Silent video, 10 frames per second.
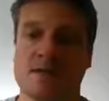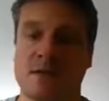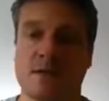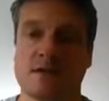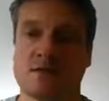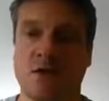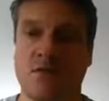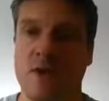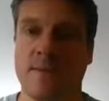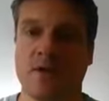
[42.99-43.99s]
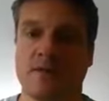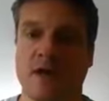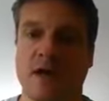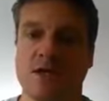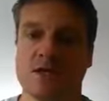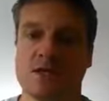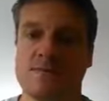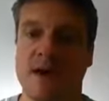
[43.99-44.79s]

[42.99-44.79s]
and other software modifications